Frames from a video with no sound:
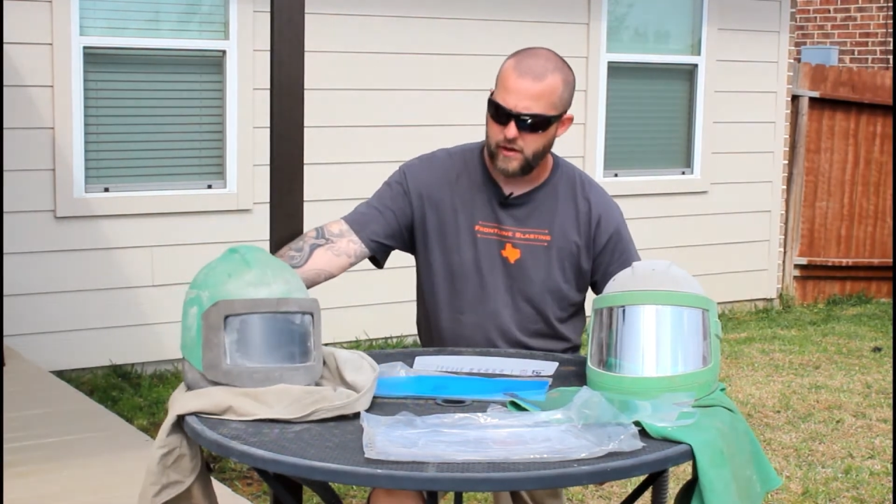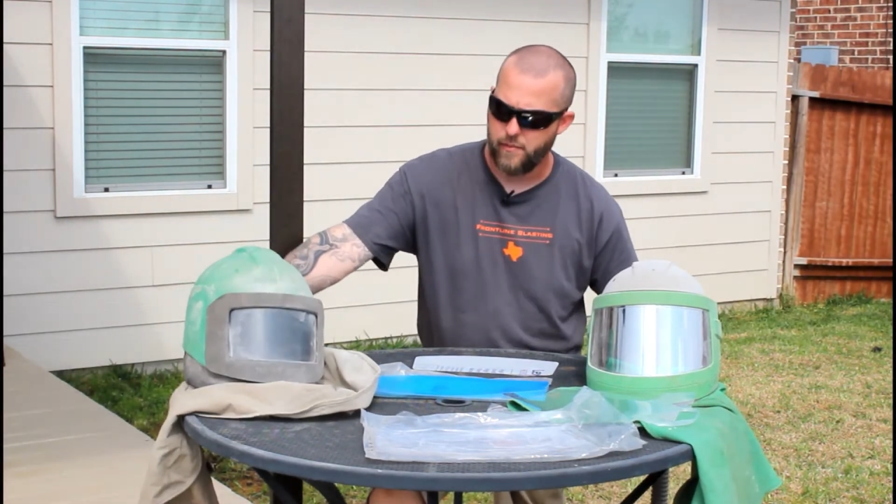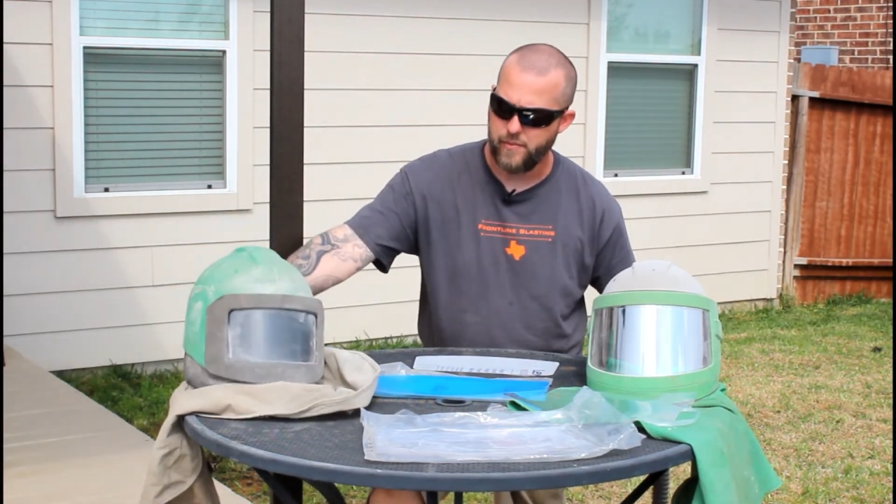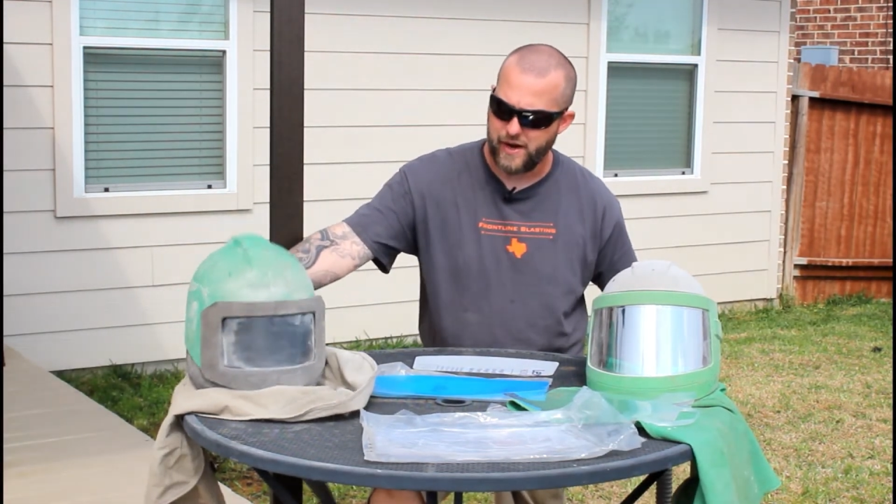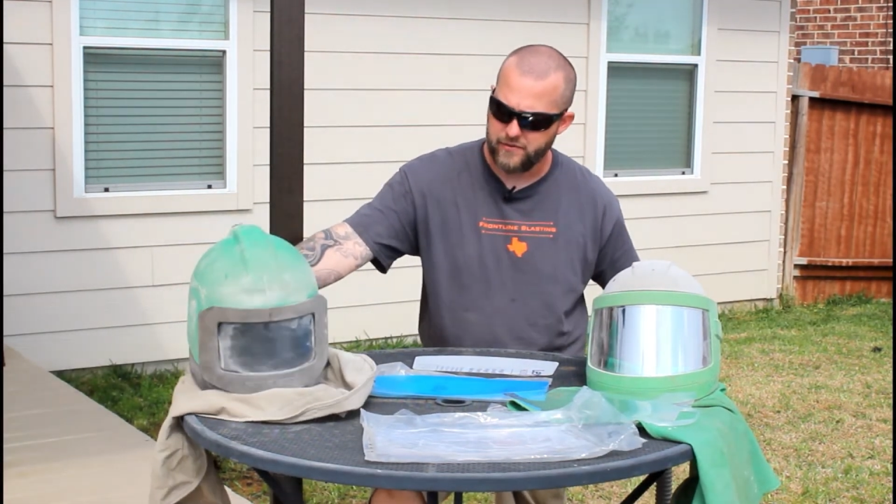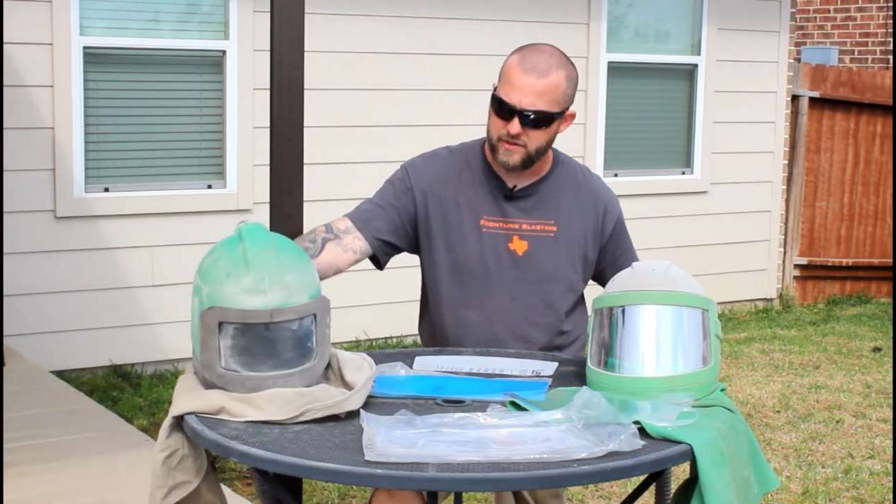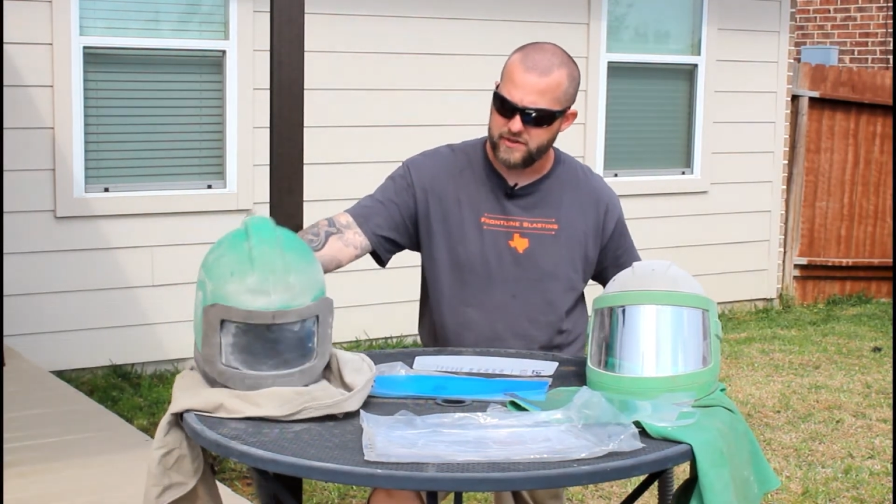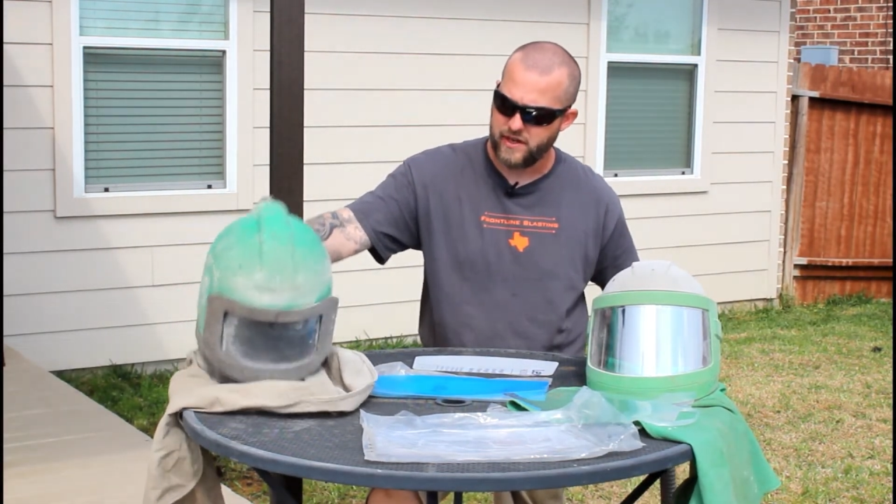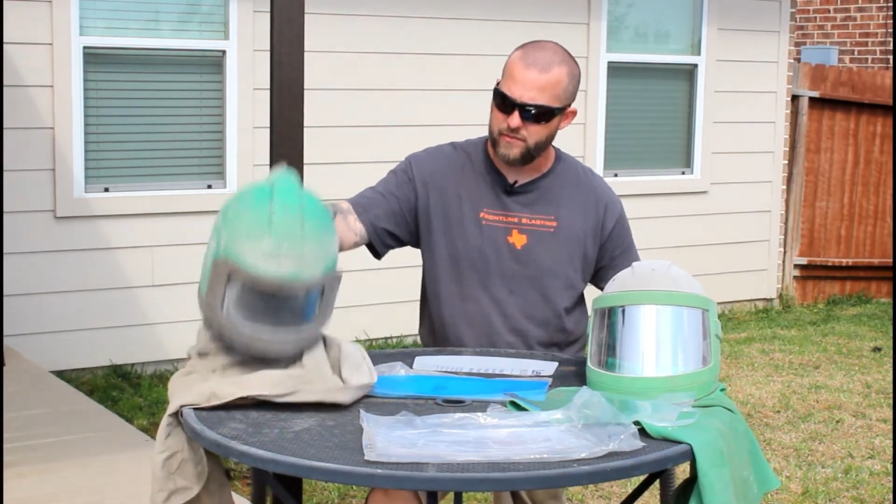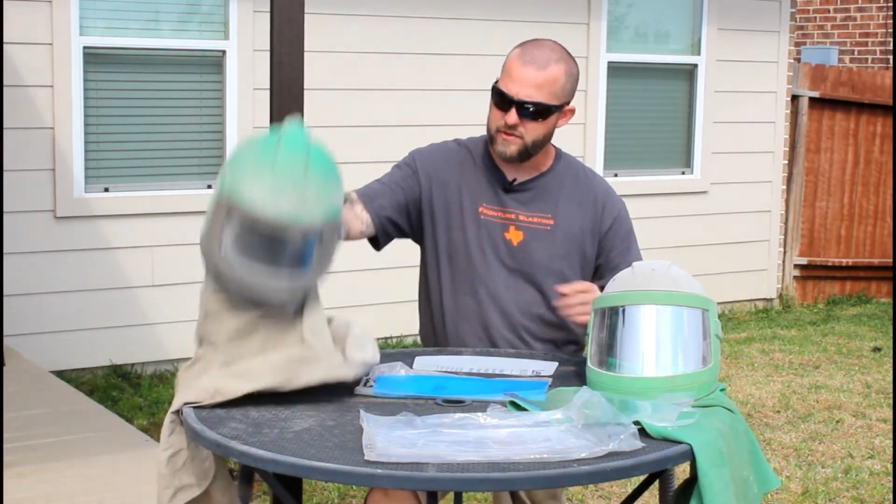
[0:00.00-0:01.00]
about the
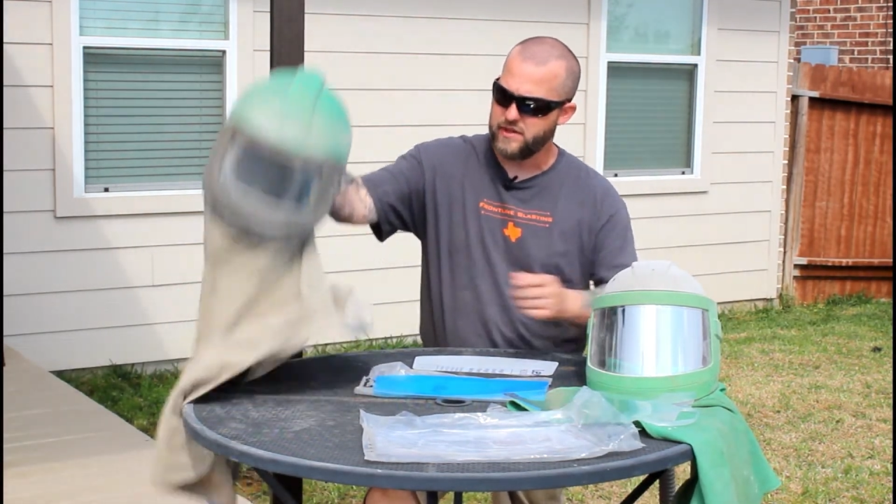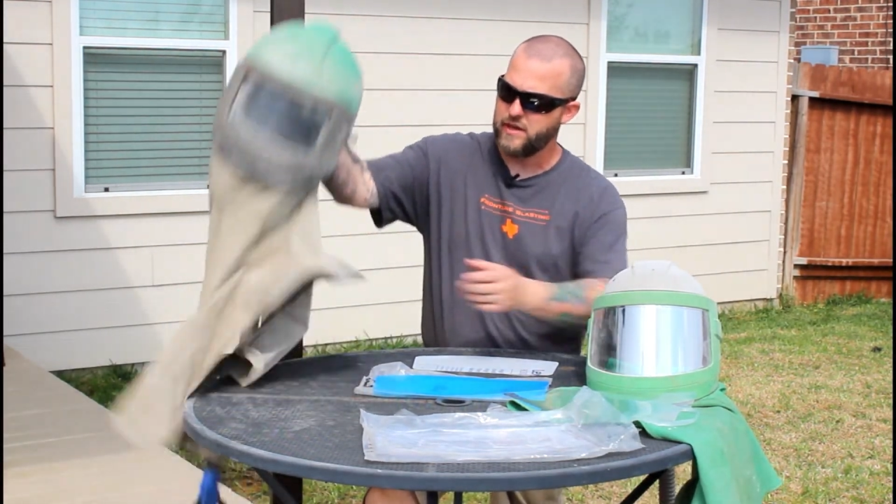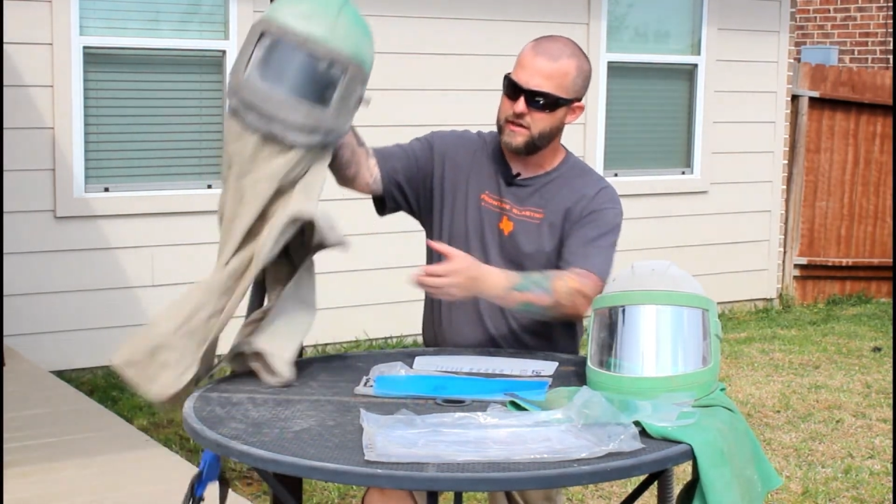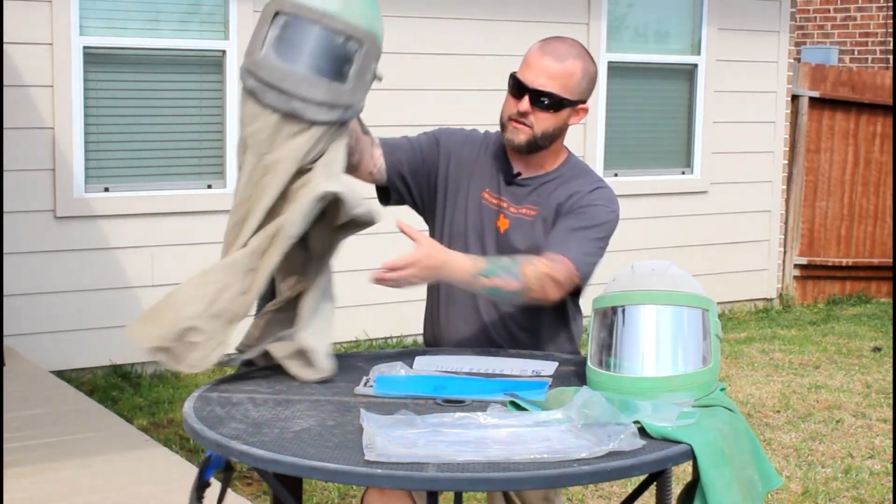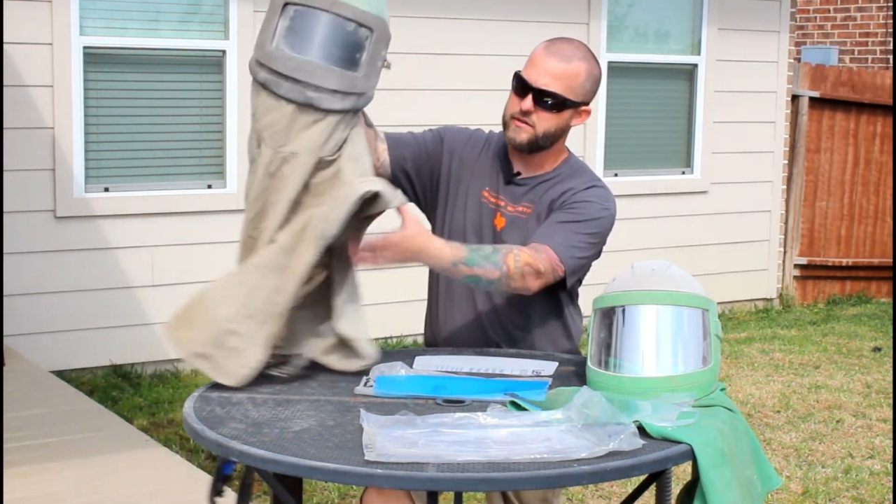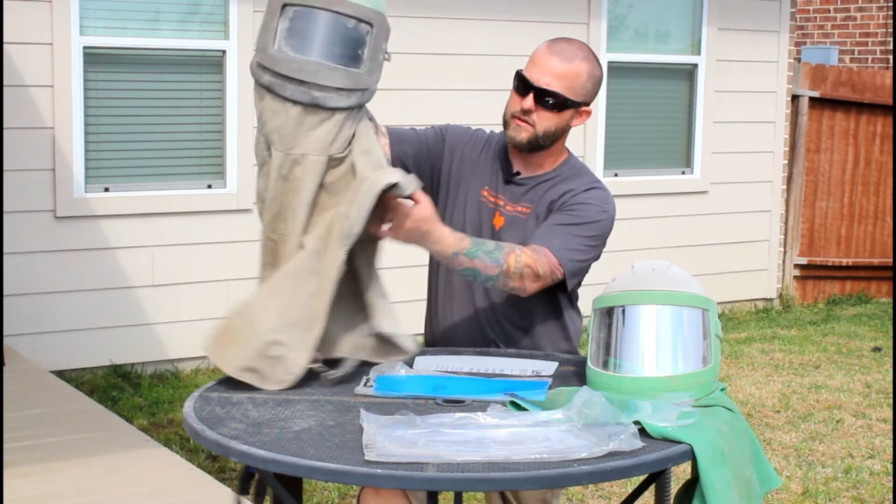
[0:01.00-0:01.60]
same size